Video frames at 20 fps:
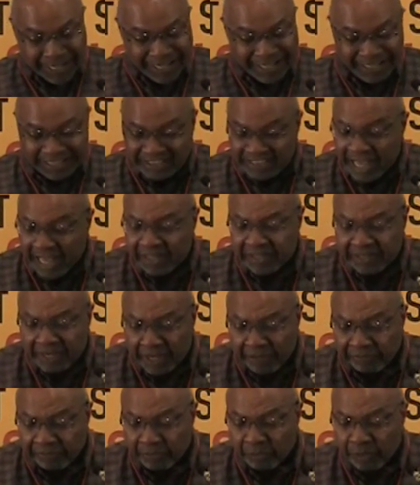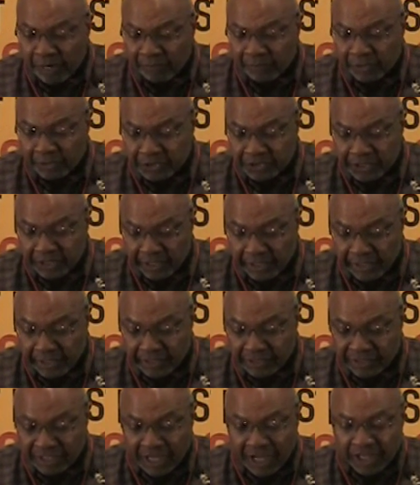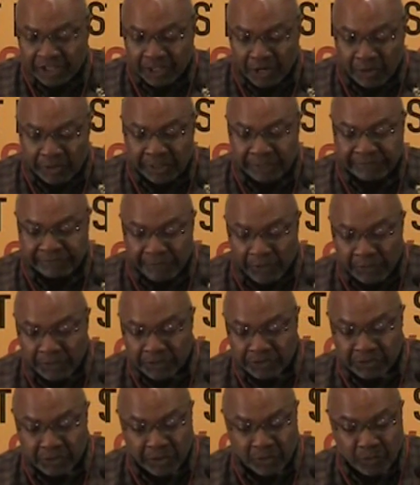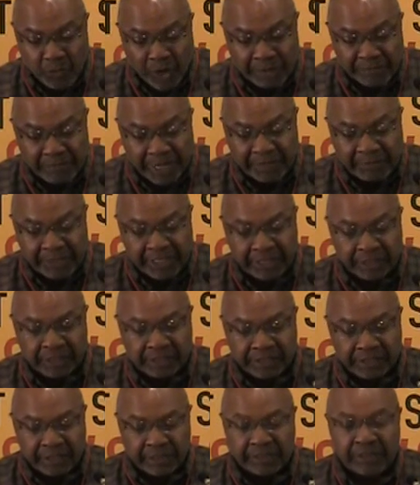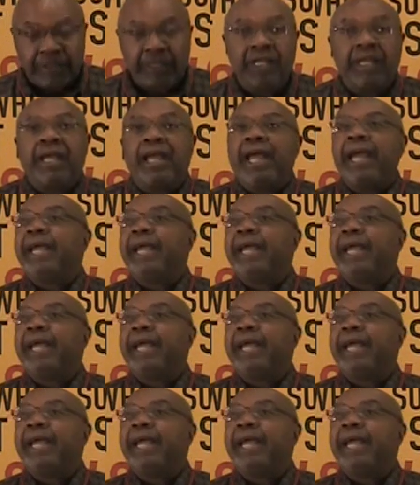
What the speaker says: It is not enough for revolutionaries to only focus on what may be considered